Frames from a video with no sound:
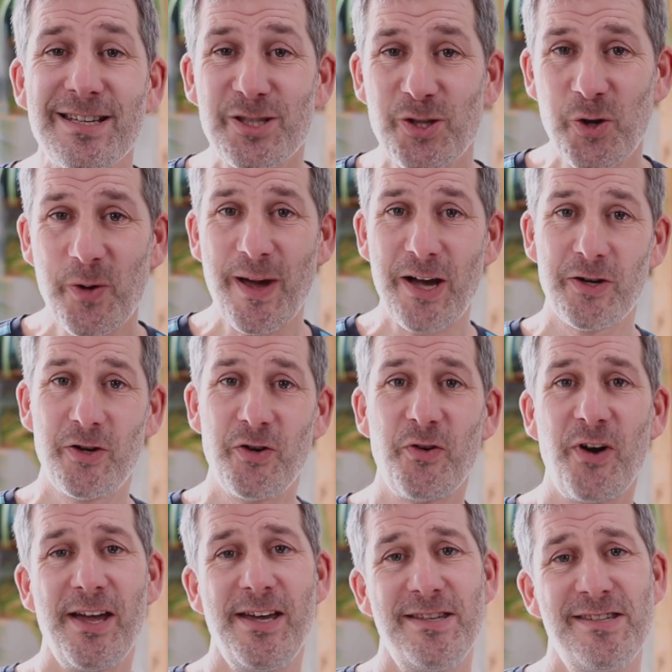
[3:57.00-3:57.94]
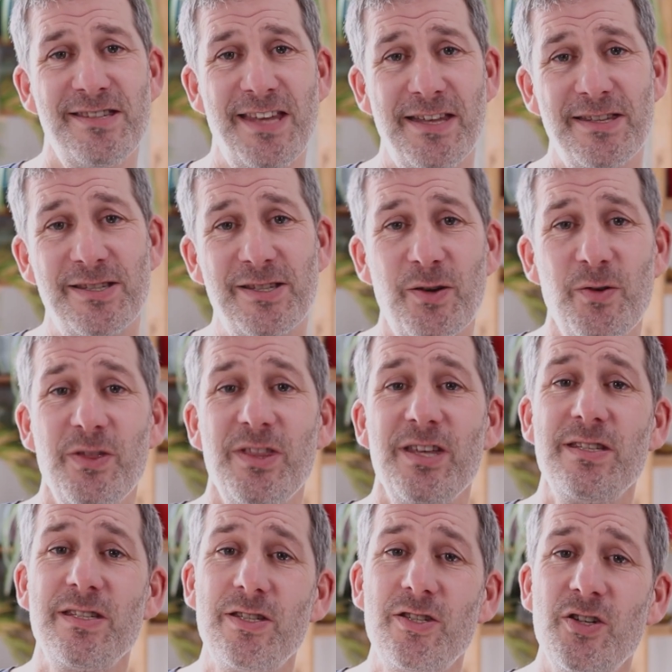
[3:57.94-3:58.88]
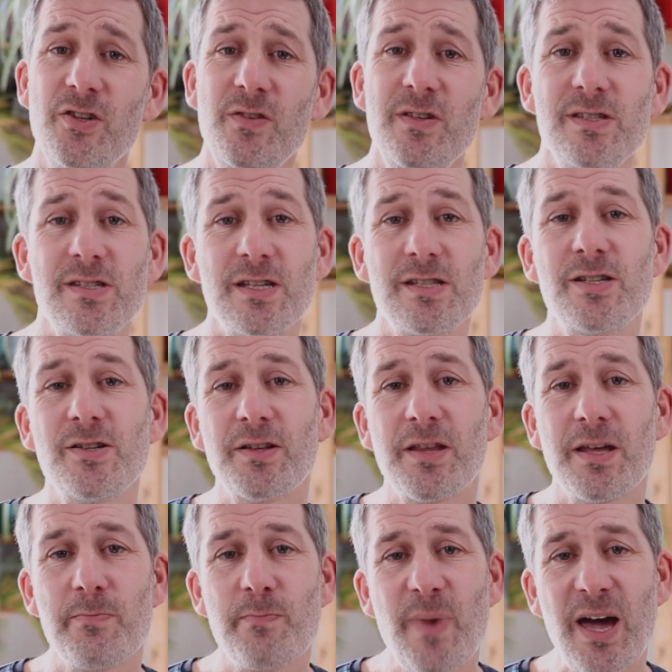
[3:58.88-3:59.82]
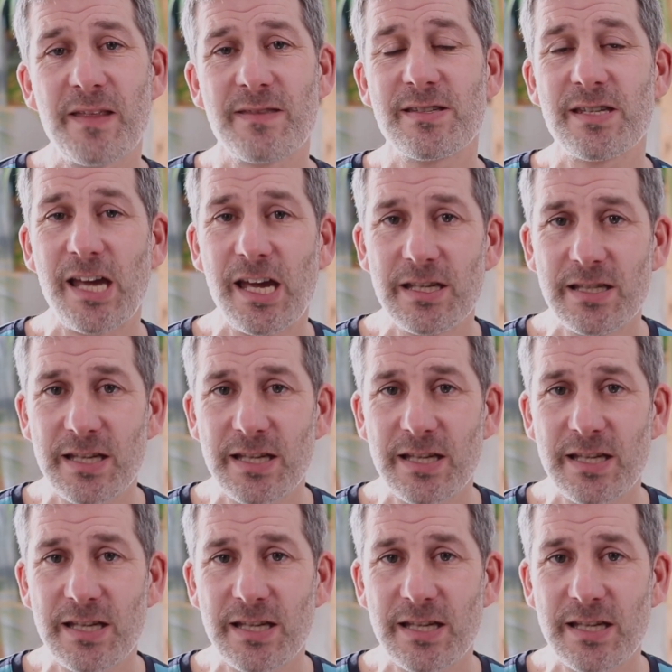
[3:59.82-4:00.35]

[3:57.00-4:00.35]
Let's talk about grades then. So the students that took their maths